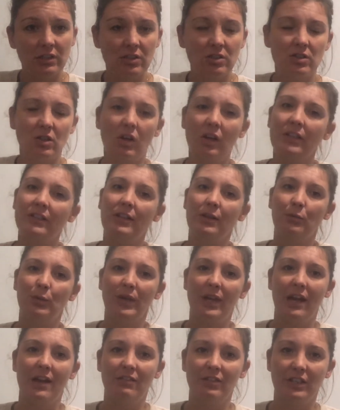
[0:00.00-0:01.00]
a solid than we
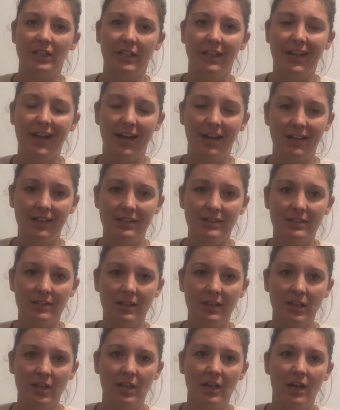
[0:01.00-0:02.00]
have in a gas,
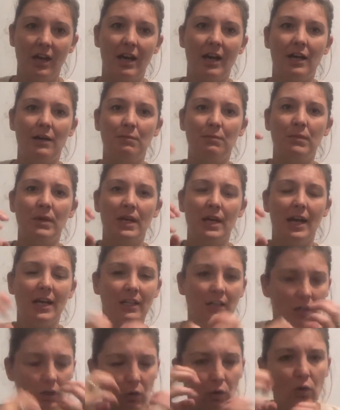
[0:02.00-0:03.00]
and
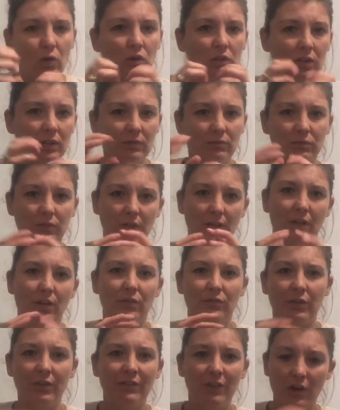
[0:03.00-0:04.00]
it all
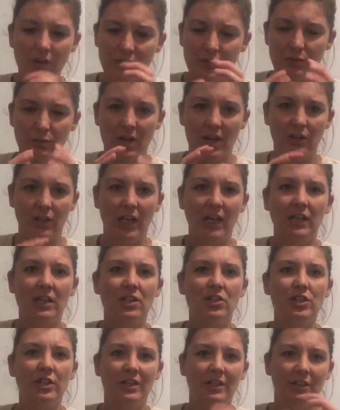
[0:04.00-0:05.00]
revolves around
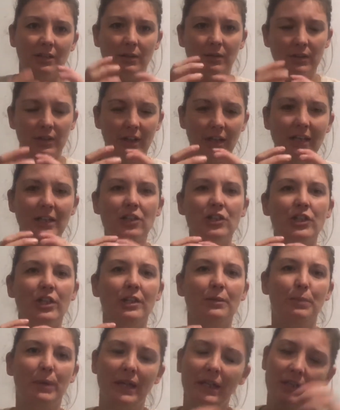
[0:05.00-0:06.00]
energy, and the energy
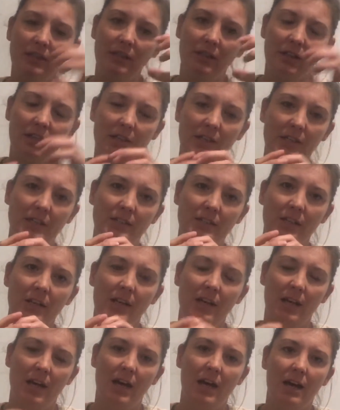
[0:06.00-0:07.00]
is
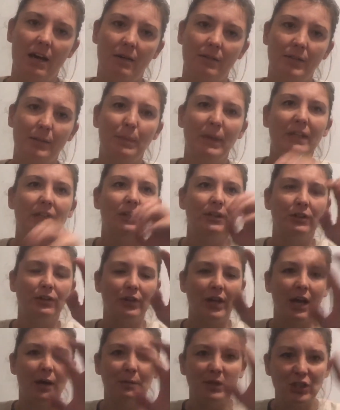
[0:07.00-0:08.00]
dependent on
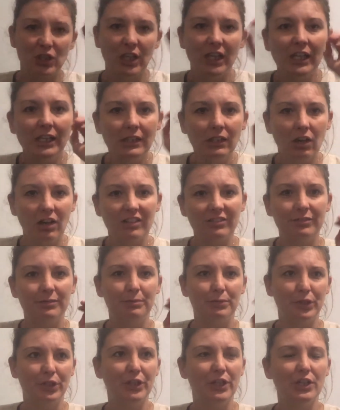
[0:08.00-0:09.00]
how much heat I've
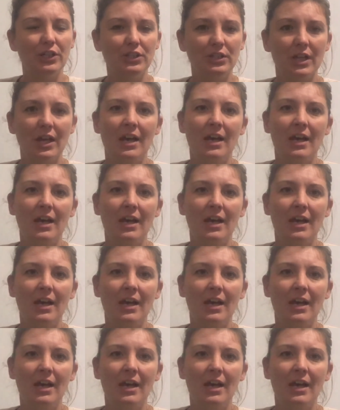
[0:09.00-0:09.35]
produced